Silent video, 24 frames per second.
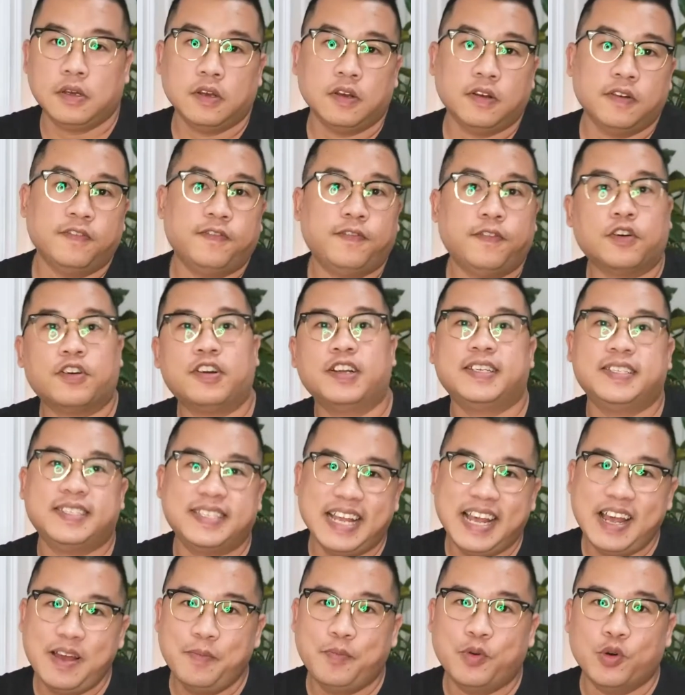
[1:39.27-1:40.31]
For
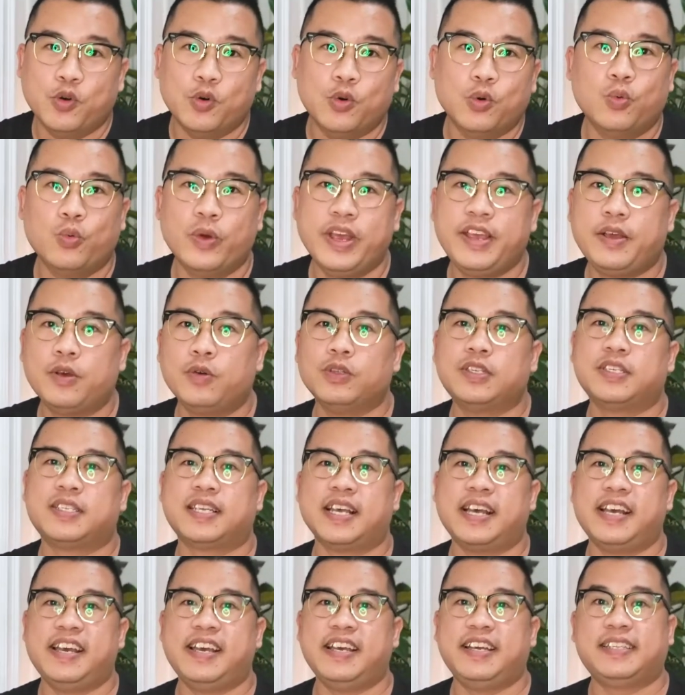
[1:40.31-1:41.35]
example, we could
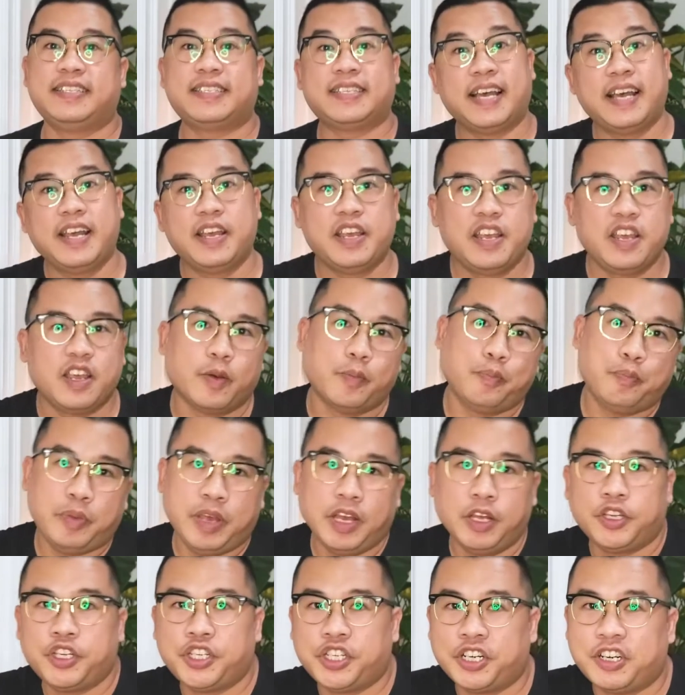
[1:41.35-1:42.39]
say taking a
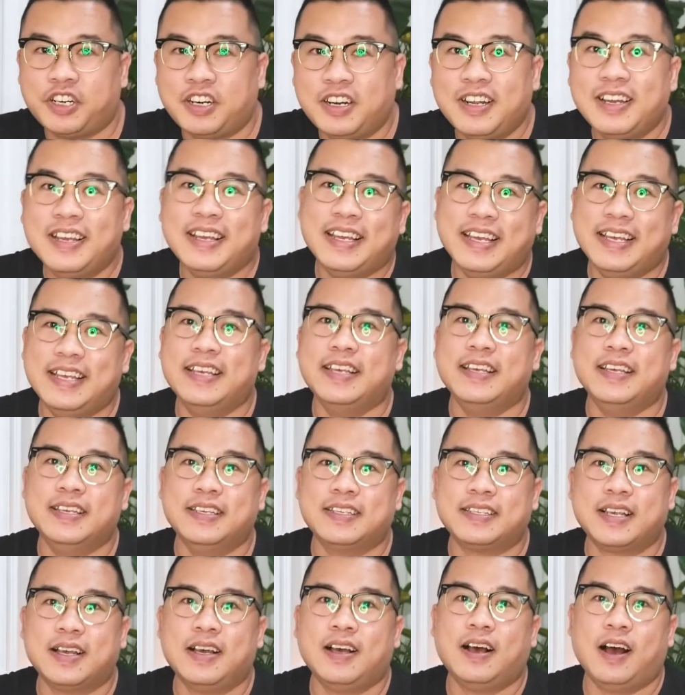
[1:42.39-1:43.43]
picture
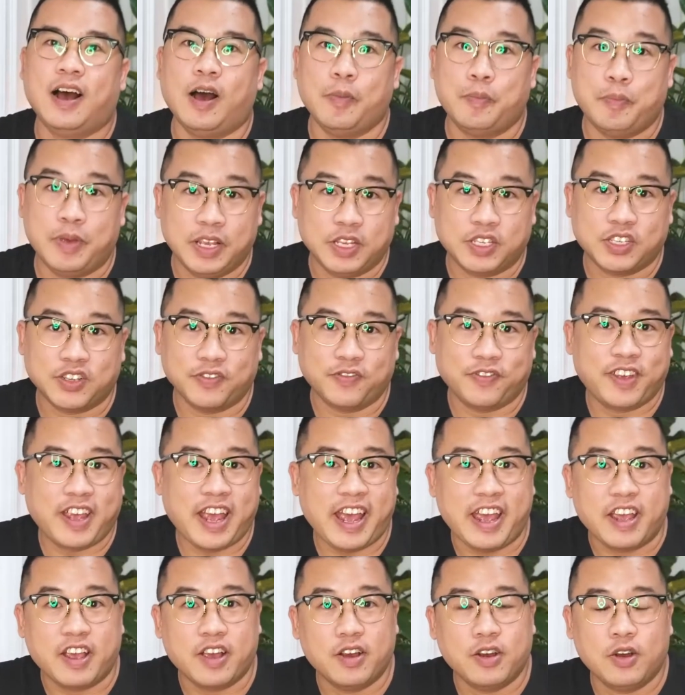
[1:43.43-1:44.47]
is a piece of
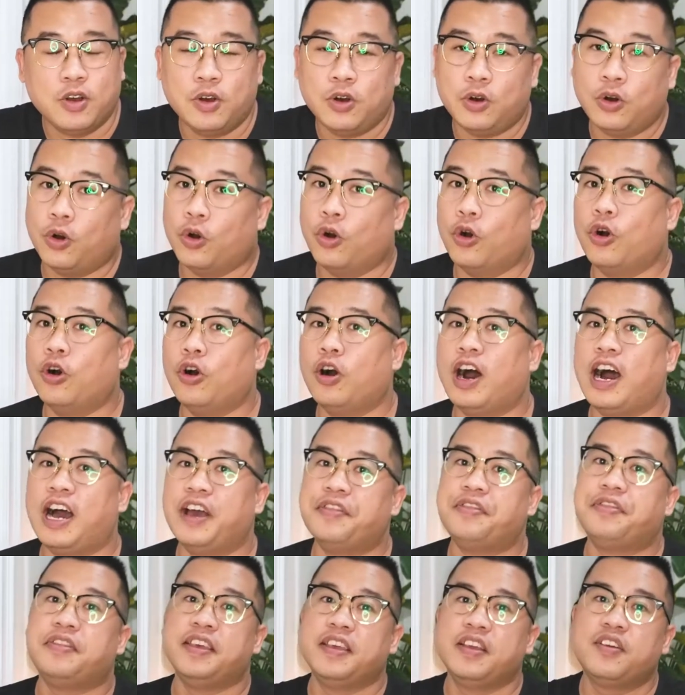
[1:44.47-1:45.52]
cake, or I
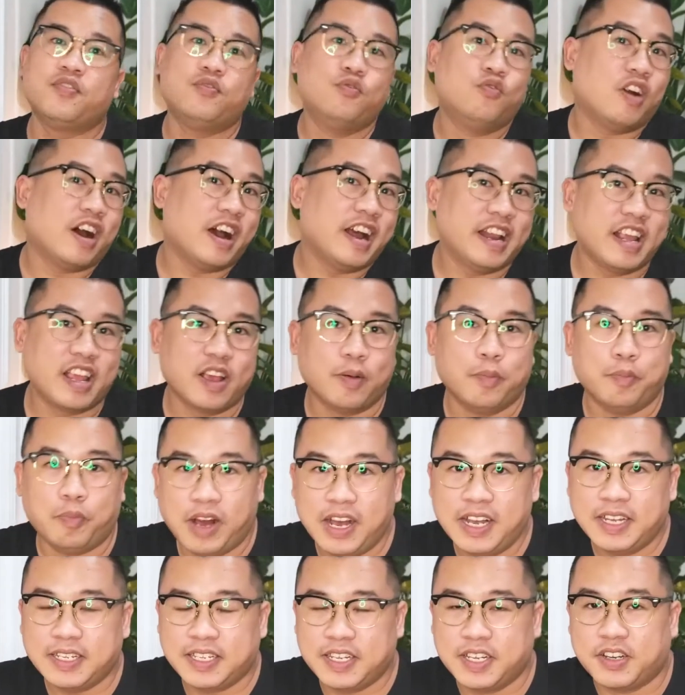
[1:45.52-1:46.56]
think riding a
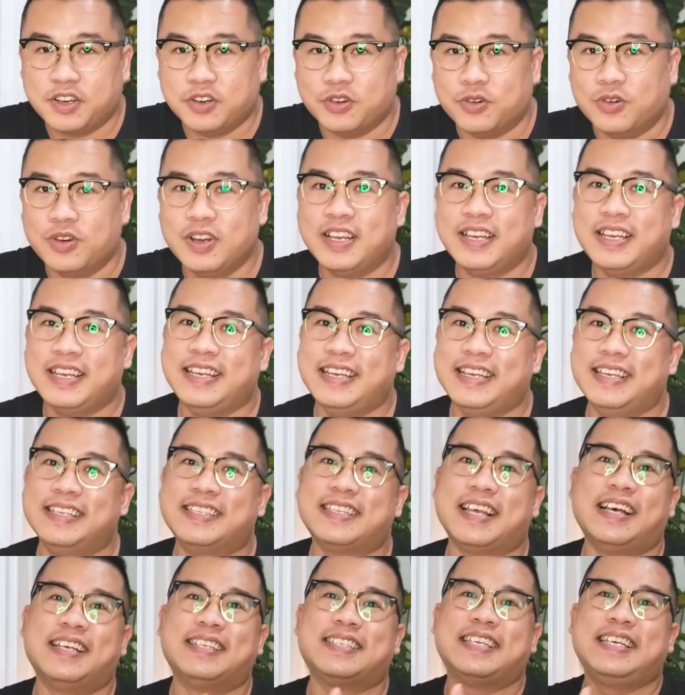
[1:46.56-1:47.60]
bicycle is
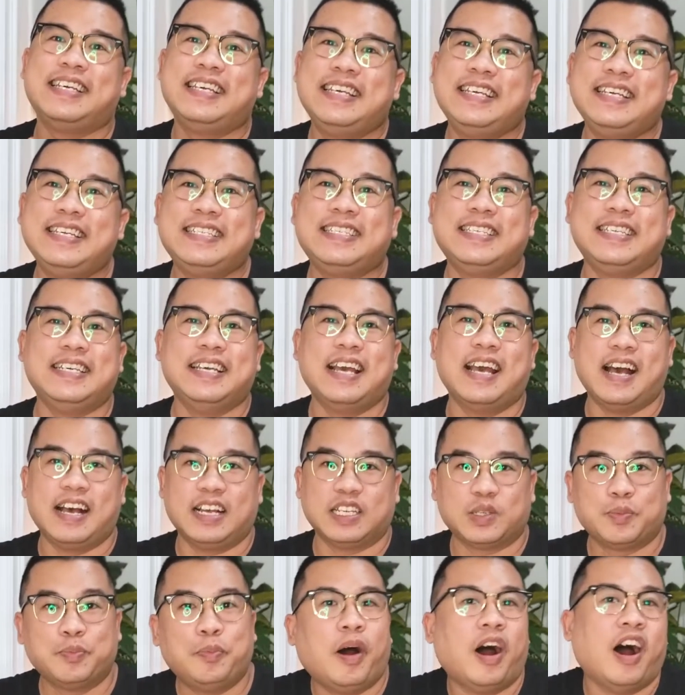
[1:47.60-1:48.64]
as easy
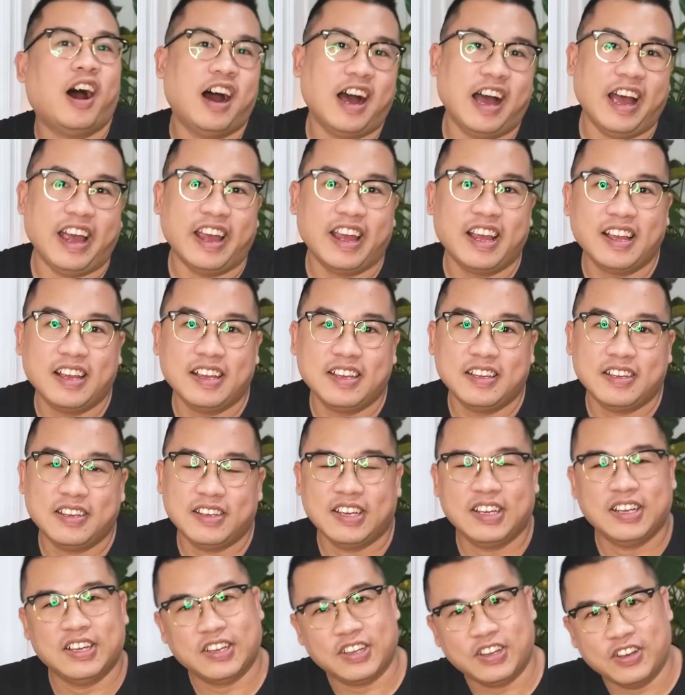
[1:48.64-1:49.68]
as pie.
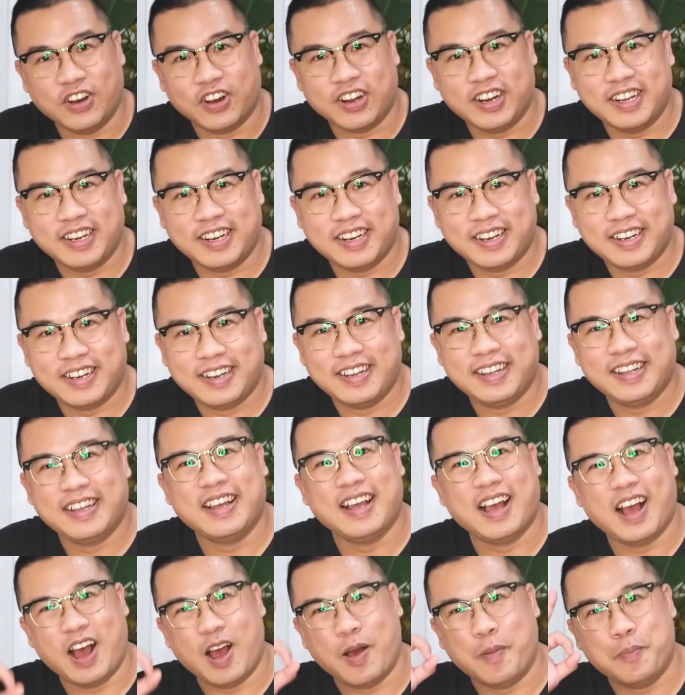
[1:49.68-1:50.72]
Got it?
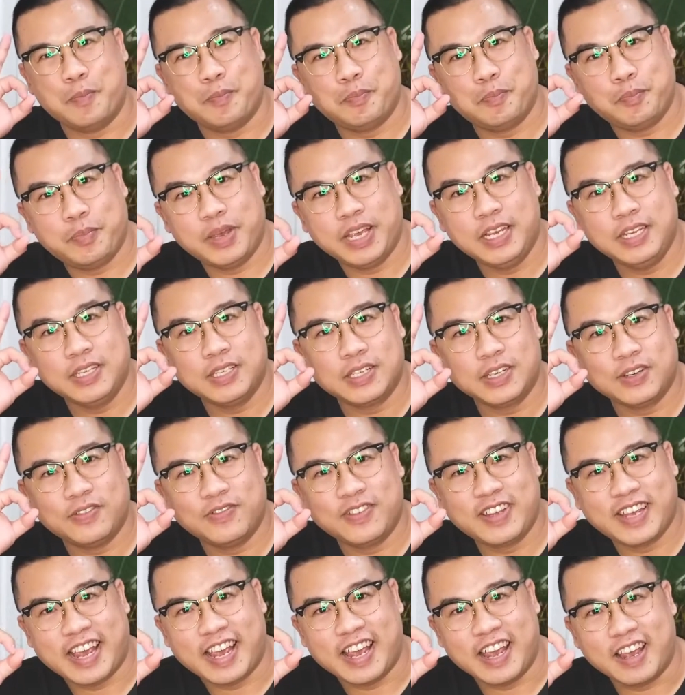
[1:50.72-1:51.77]
A piece of
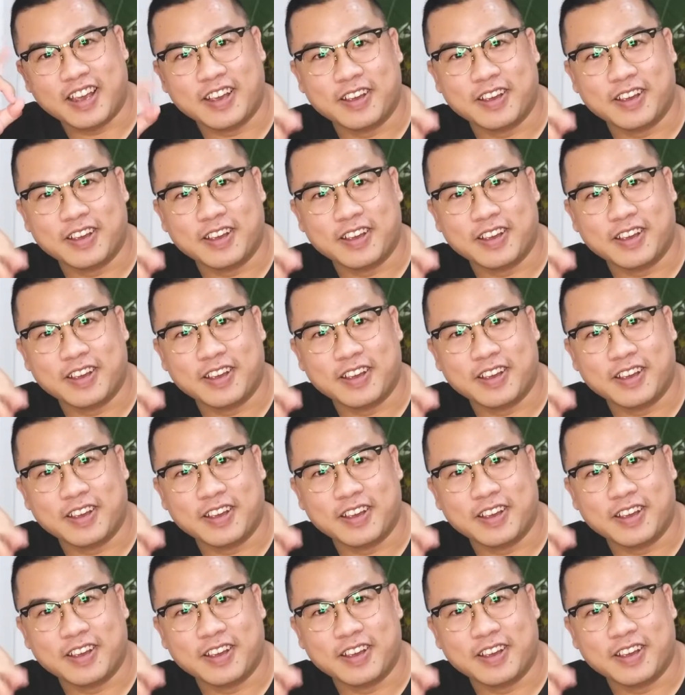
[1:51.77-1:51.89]
cake.